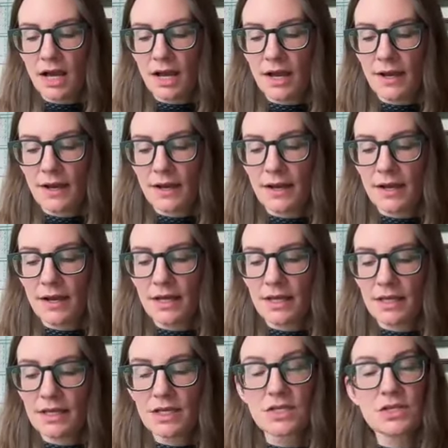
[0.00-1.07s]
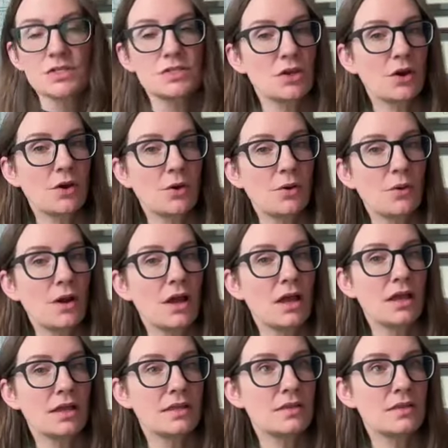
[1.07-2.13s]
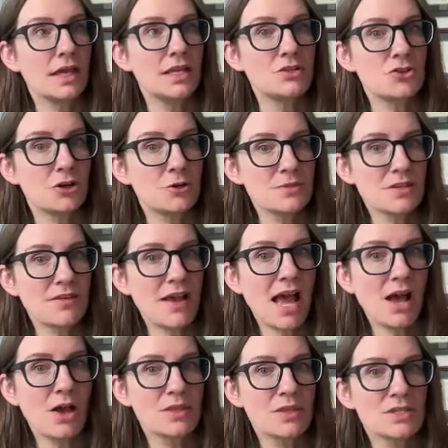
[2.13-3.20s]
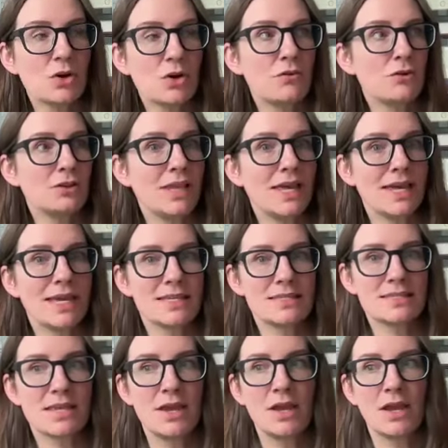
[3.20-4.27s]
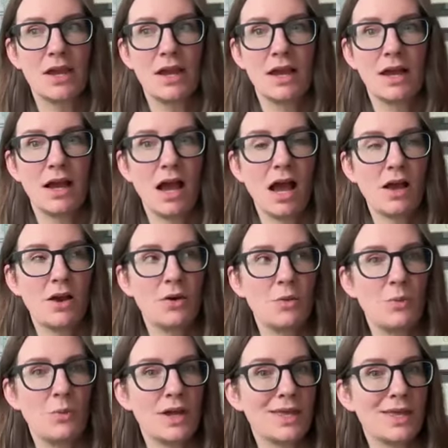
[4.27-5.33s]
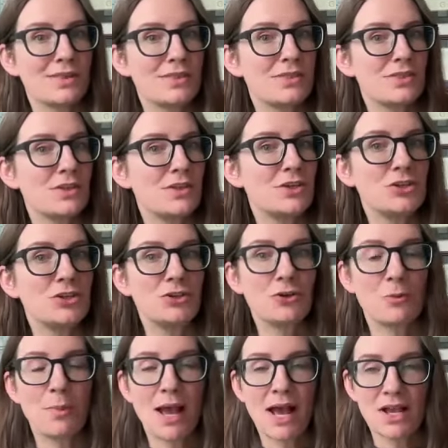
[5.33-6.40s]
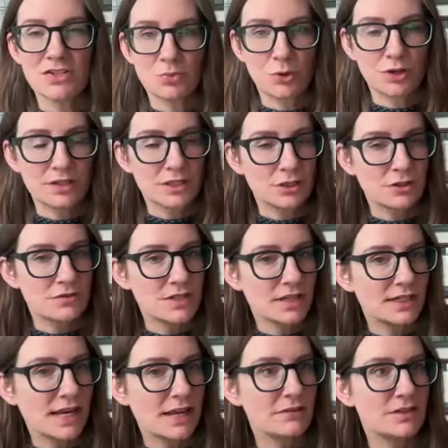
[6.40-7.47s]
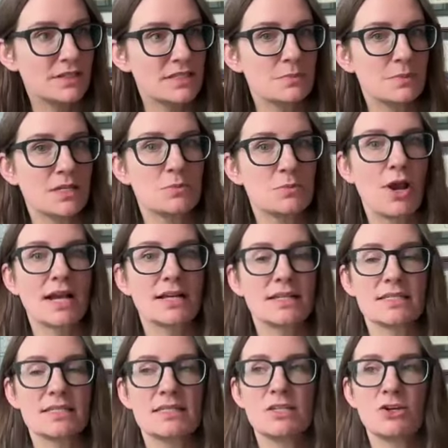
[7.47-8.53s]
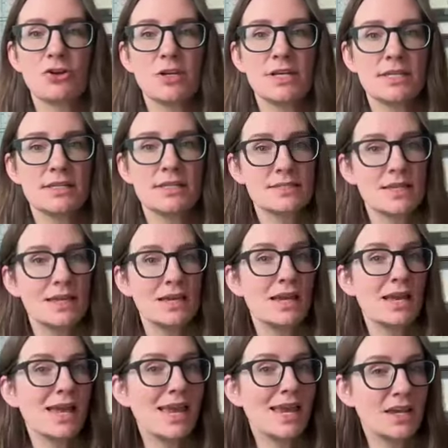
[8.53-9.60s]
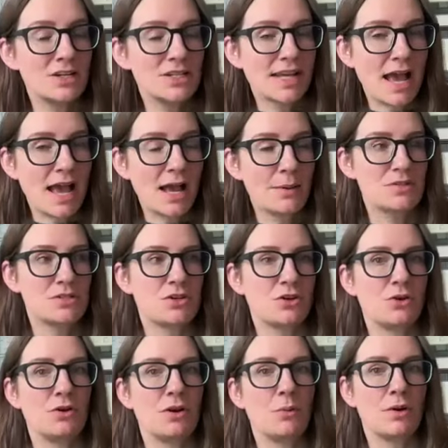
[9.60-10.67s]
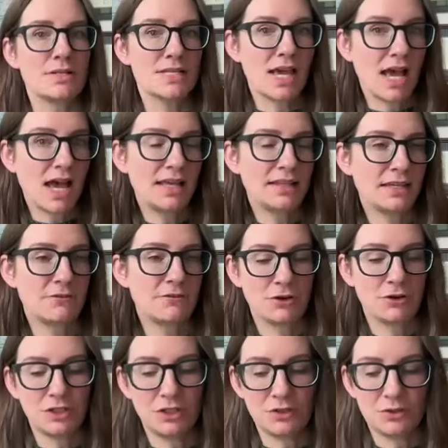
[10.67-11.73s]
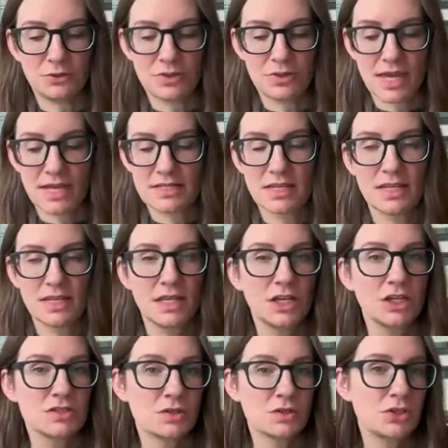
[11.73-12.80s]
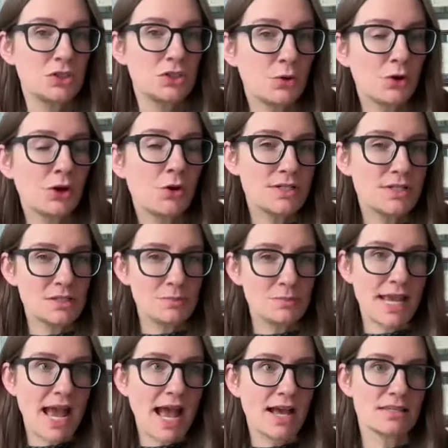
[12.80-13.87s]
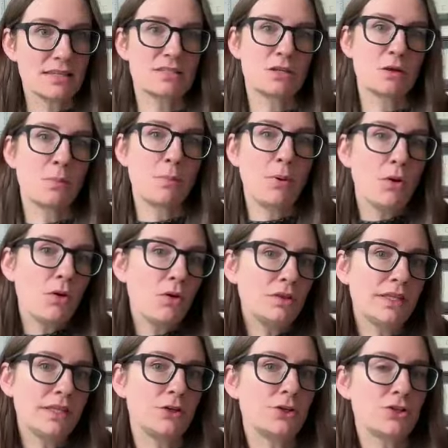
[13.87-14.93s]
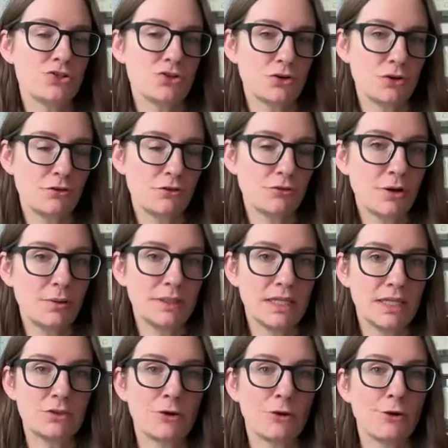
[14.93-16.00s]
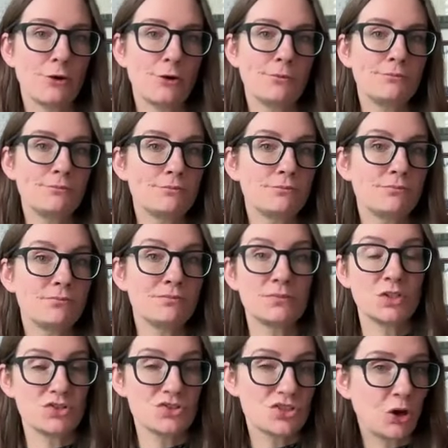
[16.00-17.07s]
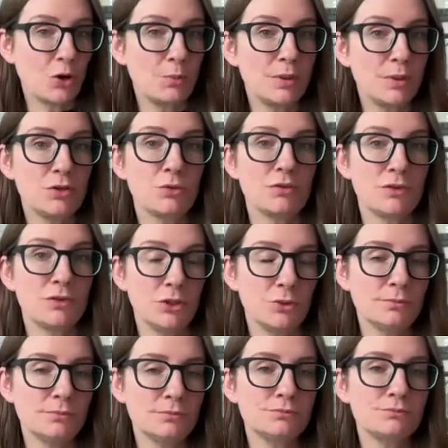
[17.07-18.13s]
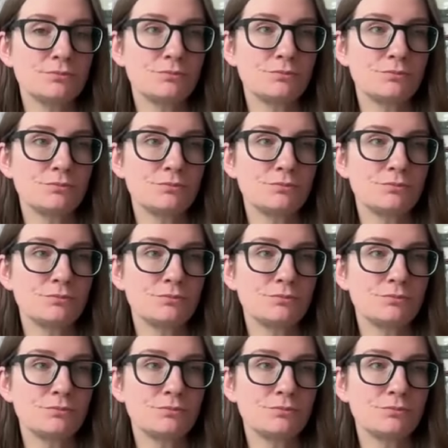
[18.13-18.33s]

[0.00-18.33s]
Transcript: Uh, so in terms of how this overlays with your past work that you've done in evidence-based practice series and capstone, I want to highlight for you that so you are going to be asked to pull literature from either your scoping review